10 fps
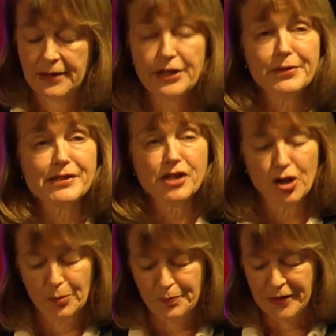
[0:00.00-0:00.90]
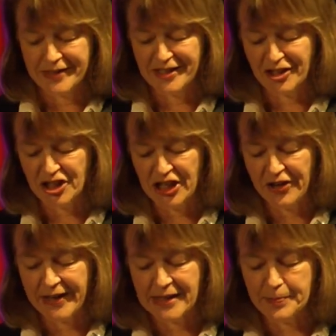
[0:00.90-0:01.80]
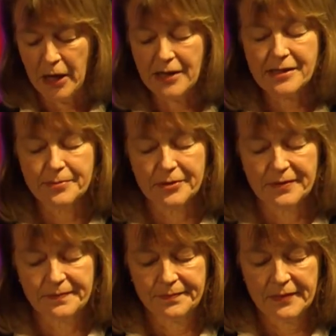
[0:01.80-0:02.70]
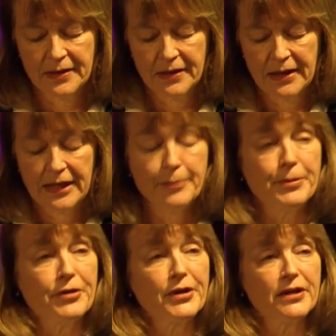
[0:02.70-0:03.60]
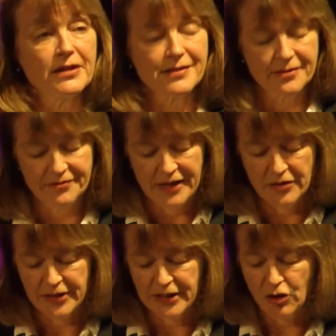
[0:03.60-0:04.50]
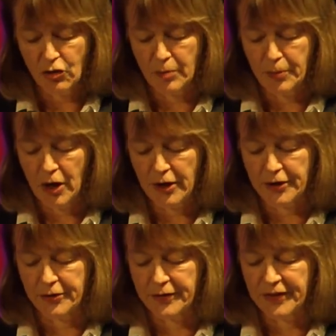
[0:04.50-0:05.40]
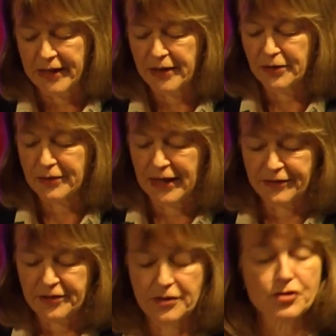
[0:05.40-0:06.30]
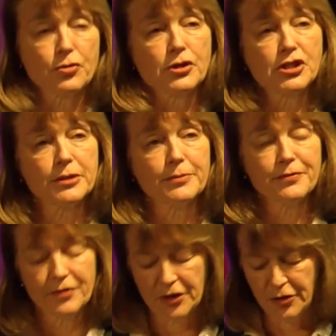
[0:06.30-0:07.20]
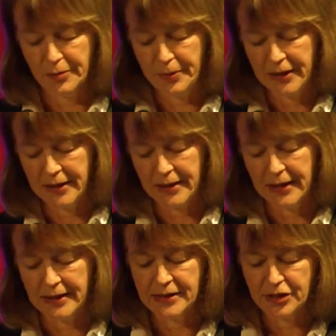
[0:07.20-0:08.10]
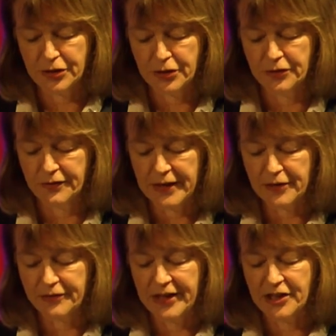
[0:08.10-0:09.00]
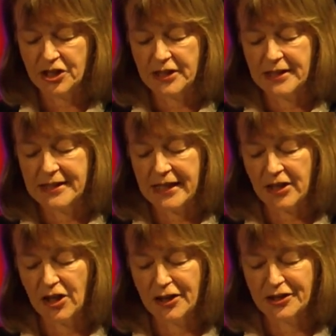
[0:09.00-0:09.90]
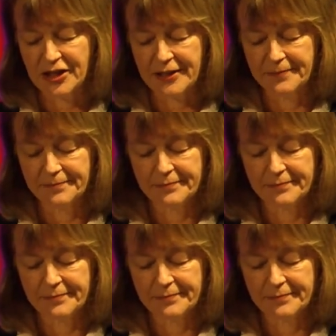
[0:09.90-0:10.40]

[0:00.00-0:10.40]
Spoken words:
There is hope that such sharing is possible. Imperial is a founding core partner of the InnoLife Consortium of the European Institute of Innovation and Technology.